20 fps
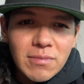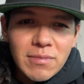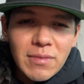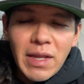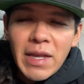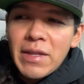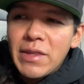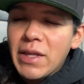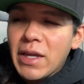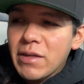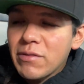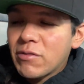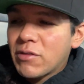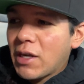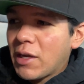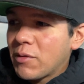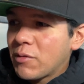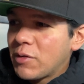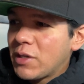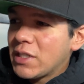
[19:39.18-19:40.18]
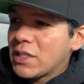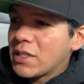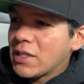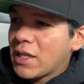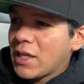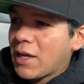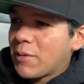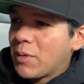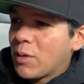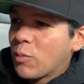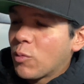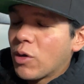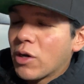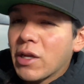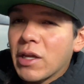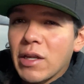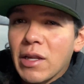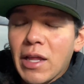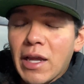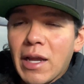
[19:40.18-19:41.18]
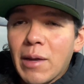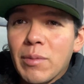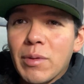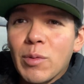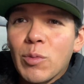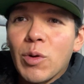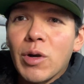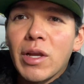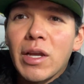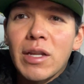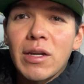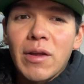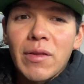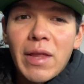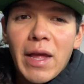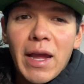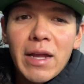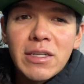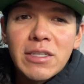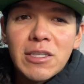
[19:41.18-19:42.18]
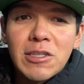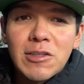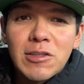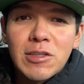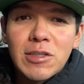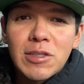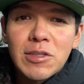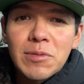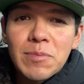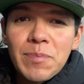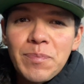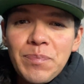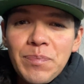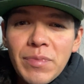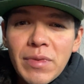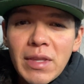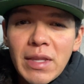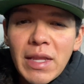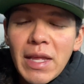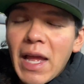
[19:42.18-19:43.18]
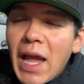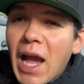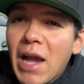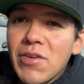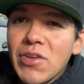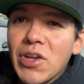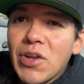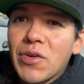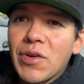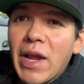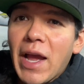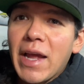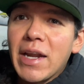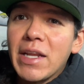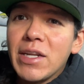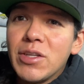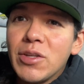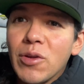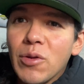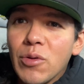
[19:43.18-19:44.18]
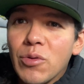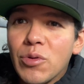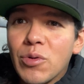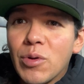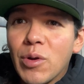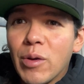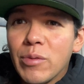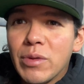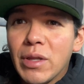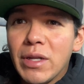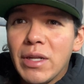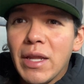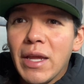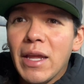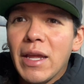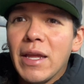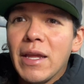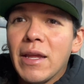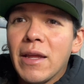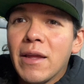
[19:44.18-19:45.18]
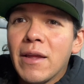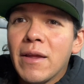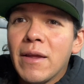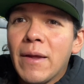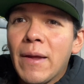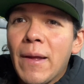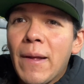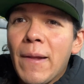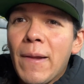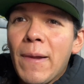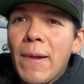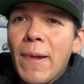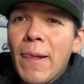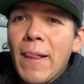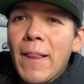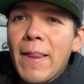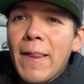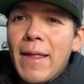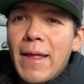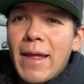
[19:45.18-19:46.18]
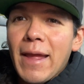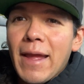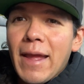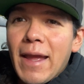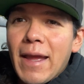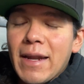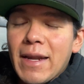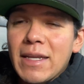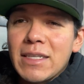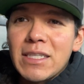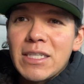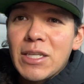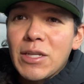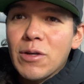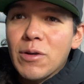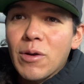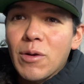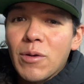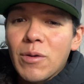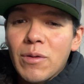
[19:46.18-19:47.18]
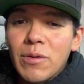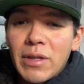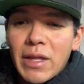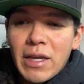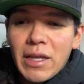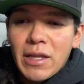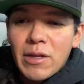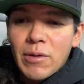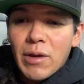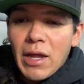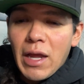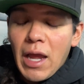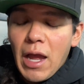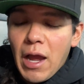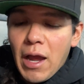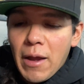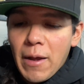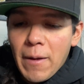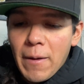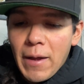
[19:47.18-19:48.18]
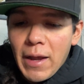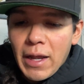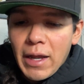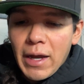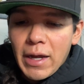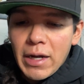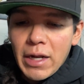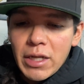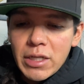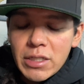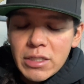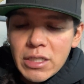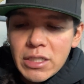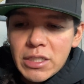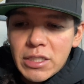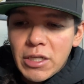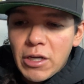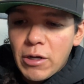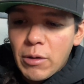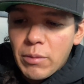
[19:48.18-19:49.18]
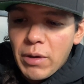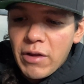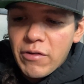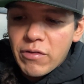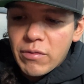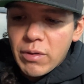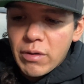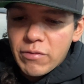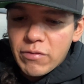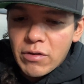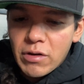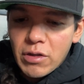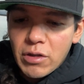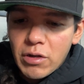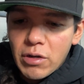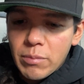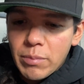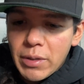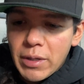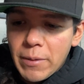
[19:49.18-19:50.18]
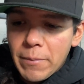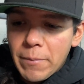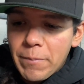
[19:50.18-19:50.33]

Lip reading: And recently I've been working on that, just having gratitude throughout the day. And I still, I kind of steered away from it for a little bit.